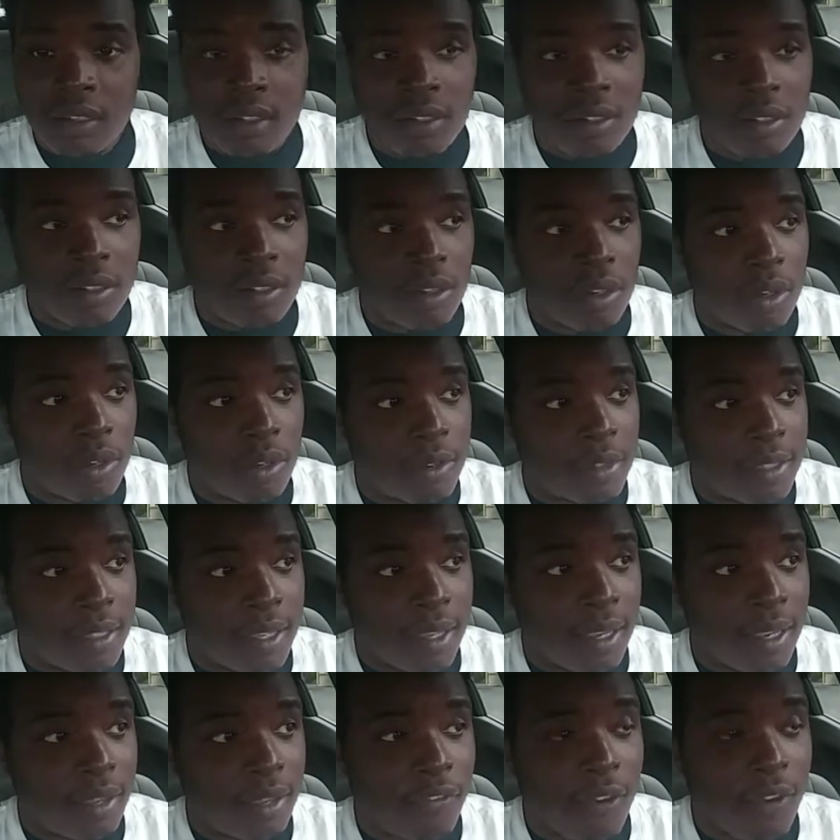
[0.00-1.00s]
You know what I'm
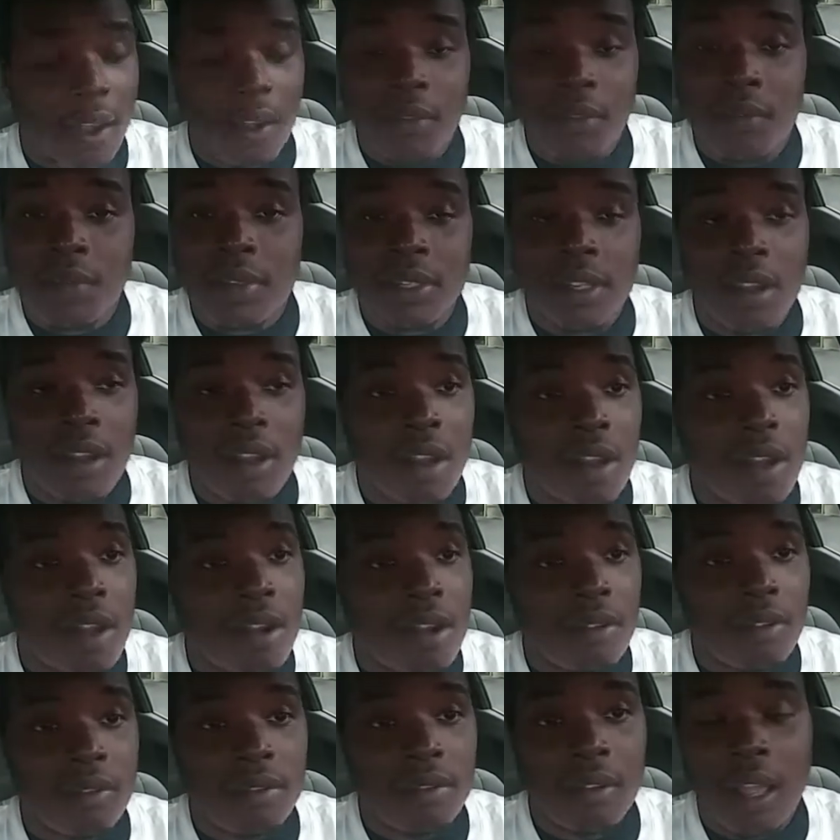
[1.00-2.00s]
saying? If I was
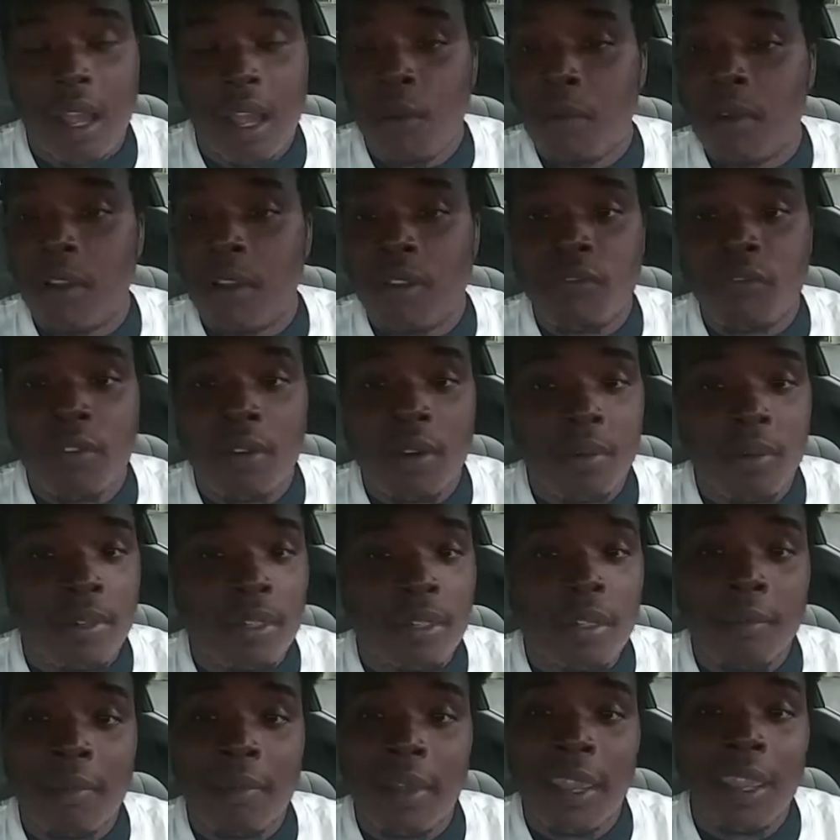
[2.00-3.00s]
y'all, I wouldn't fuck with
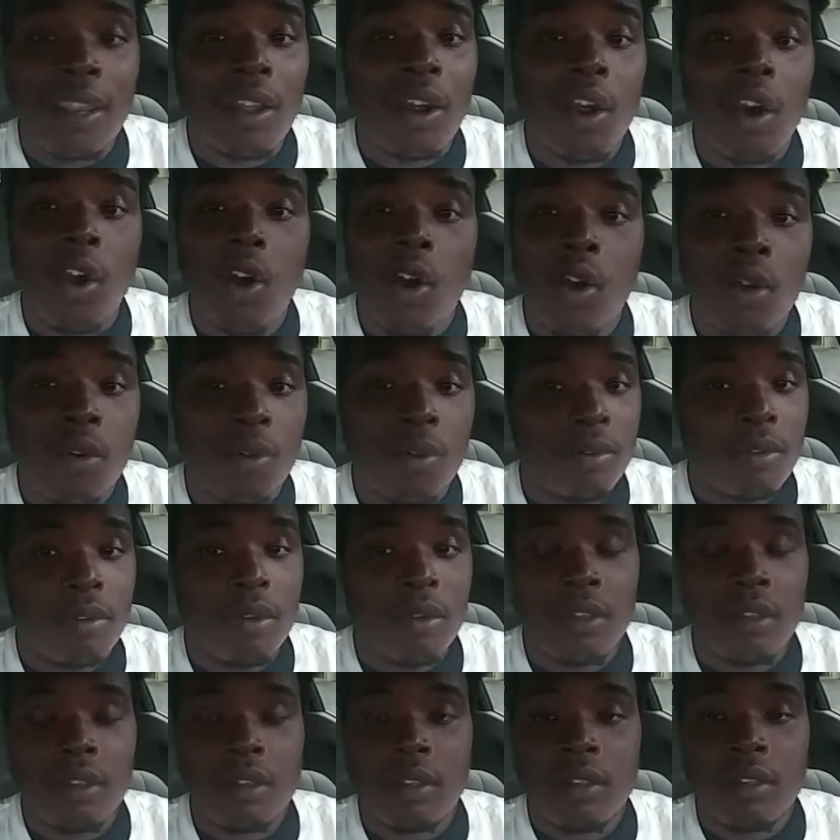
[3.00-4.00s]
them at all.
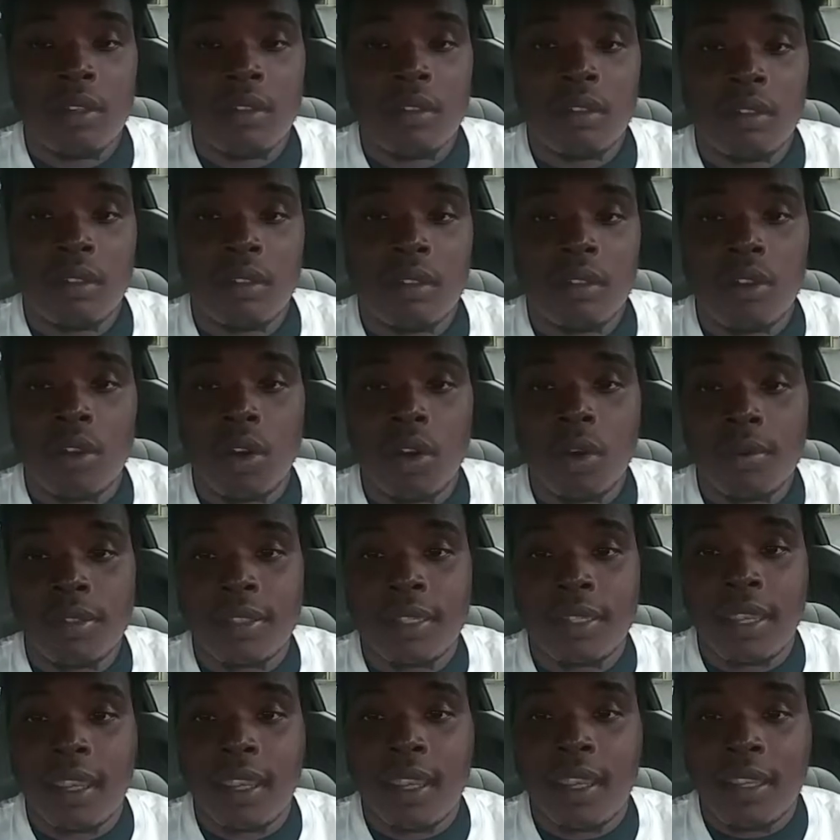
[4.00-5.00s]
You know what I'm
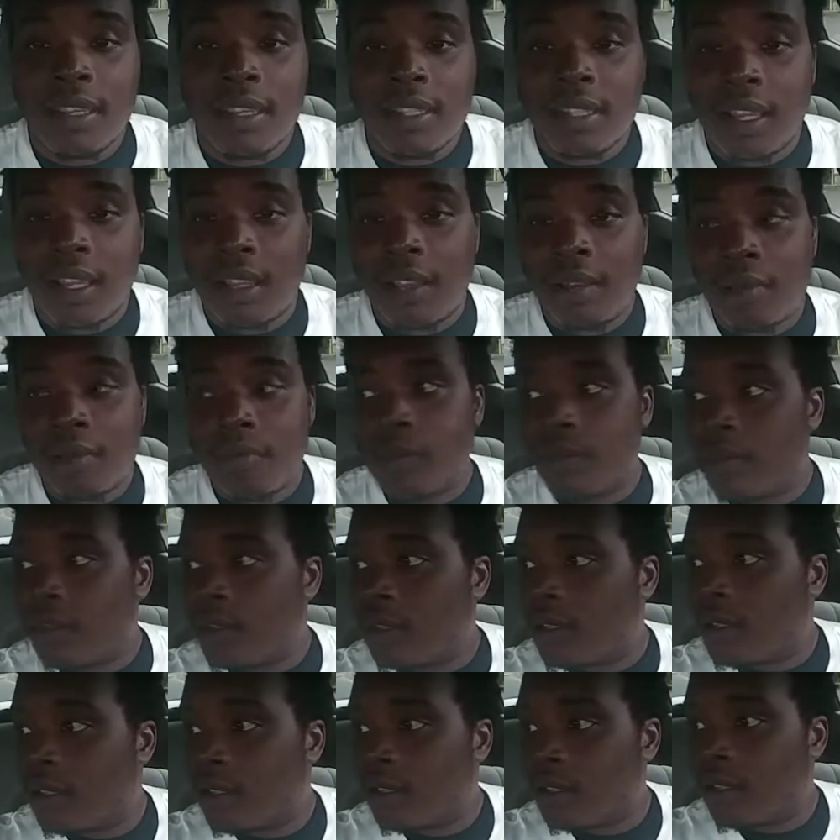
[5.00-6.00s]
saying? It's like,
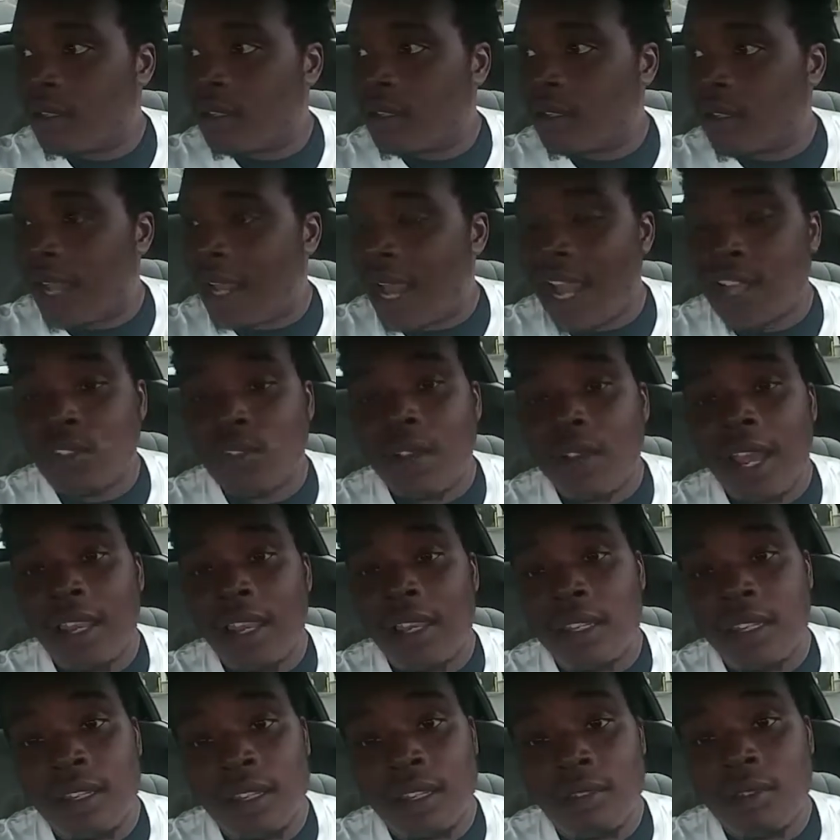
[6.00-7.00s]
I try to
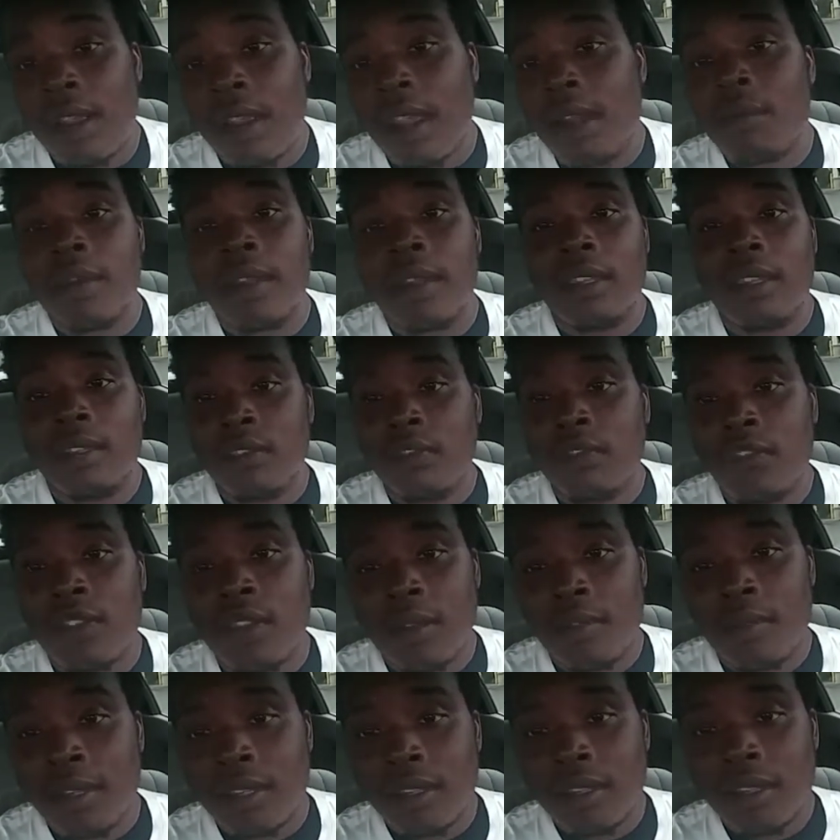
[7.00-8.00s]
lead the right way. You
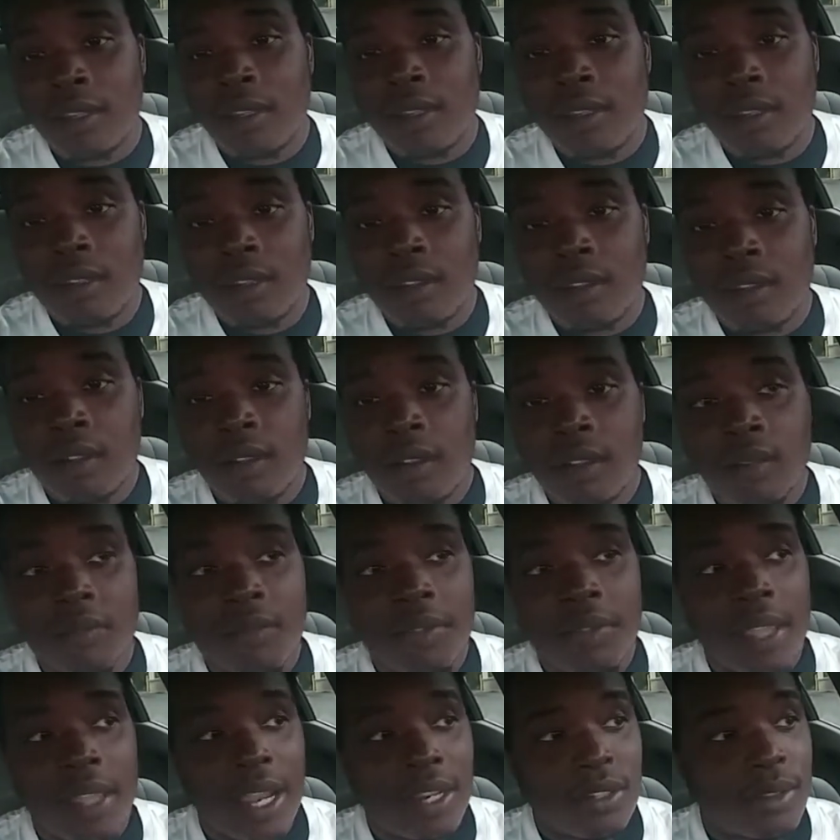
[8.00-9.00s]
feel me?
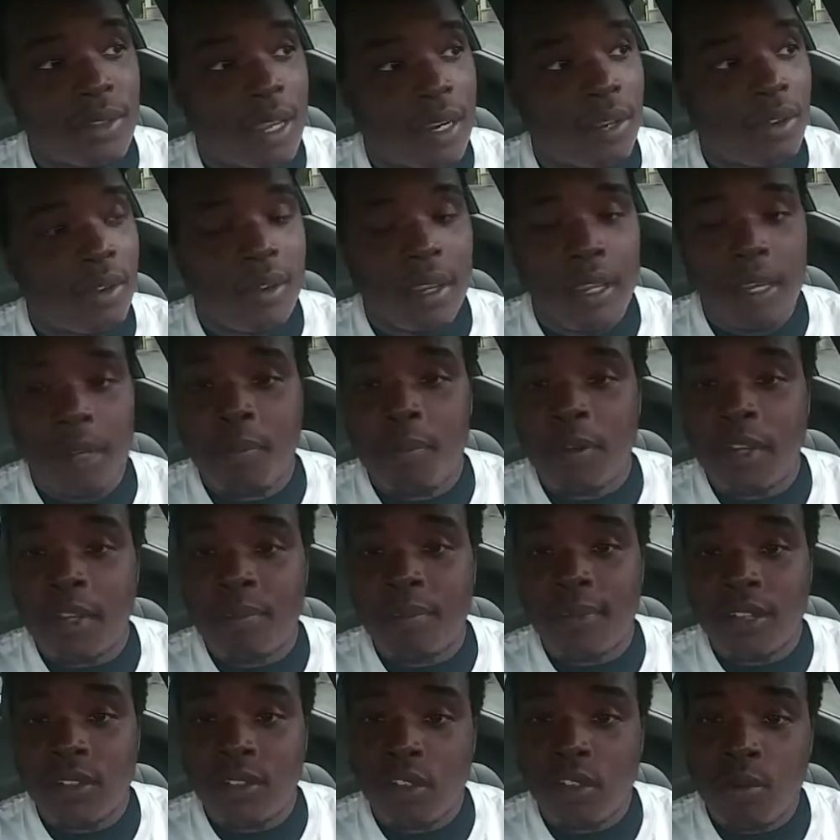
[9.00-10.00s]
I tried to go ahead and put in
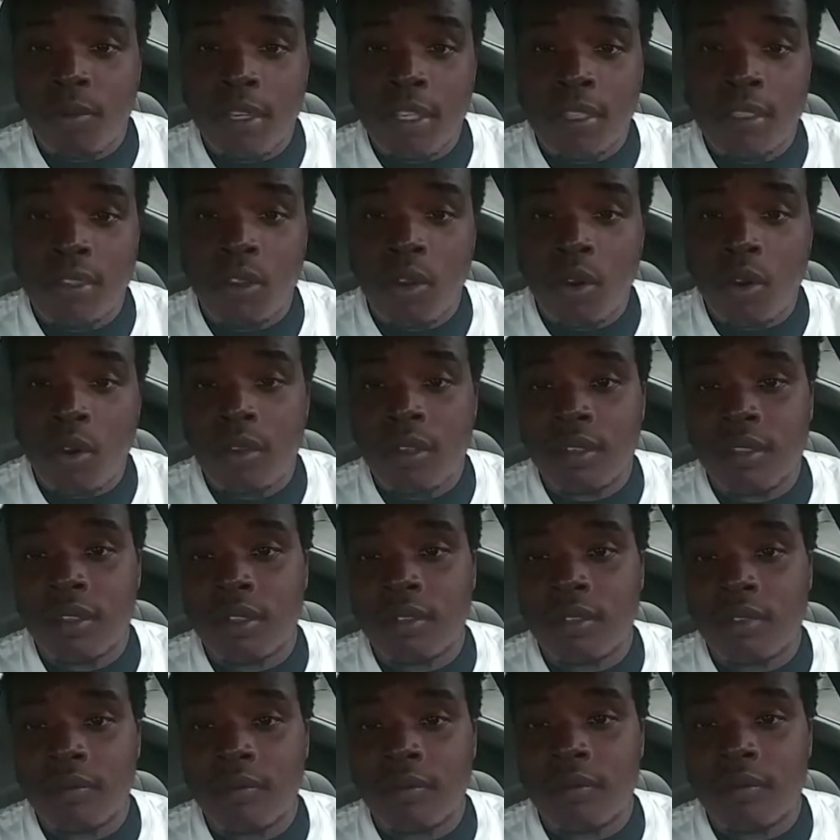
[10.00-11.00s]
my two weeks
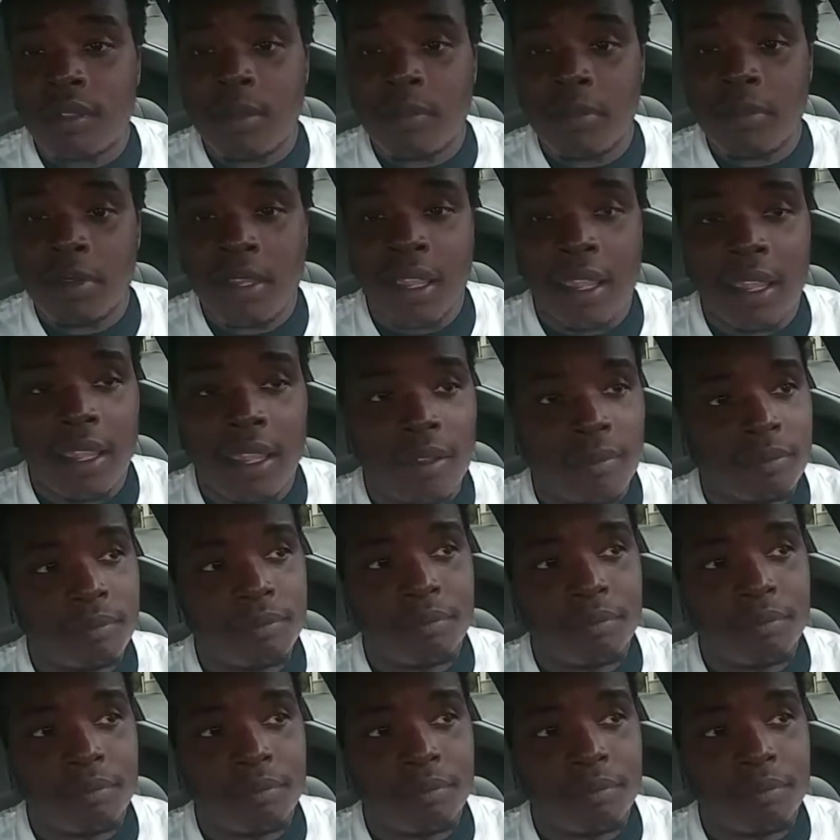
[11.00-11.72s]
notice and been like,